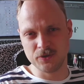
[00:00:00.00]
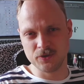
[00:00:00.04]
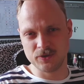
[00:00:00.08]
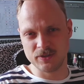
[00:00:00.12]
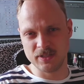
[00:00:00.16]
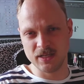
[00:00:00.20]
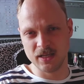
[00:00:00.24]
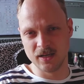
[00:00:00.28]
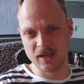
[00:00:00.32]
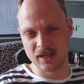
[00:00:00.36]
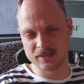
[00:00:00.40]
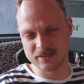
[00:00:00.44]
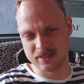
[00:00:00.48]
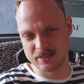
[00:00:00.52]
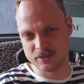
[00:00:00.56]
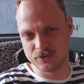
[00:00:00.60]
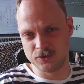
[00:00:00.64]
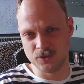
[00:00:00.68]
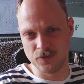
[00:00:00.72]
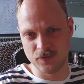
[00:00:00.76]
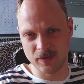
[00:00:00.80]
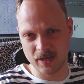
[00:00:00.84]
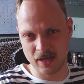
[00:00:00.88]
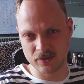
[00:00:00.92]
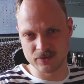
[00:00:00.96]
you see a lot in
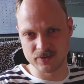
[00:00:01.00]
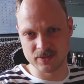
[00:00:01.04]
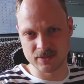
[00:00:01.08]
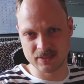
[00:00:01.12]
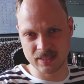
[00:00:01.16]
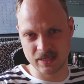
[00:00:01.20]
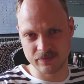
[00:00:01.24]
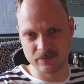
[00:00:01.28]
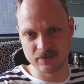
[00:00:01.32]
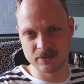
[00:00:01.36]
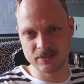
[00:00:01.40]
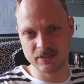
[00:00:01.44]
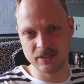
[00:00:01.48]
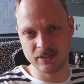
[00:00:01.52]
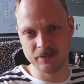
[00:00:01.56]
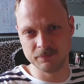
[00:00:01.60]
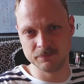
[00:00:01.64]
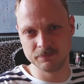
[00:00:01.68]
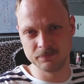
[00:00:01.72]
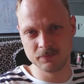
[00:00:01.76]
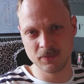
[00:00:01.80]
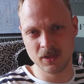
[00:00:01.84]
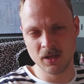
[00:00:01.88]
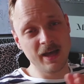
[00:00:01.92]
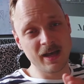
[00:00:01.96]
2017.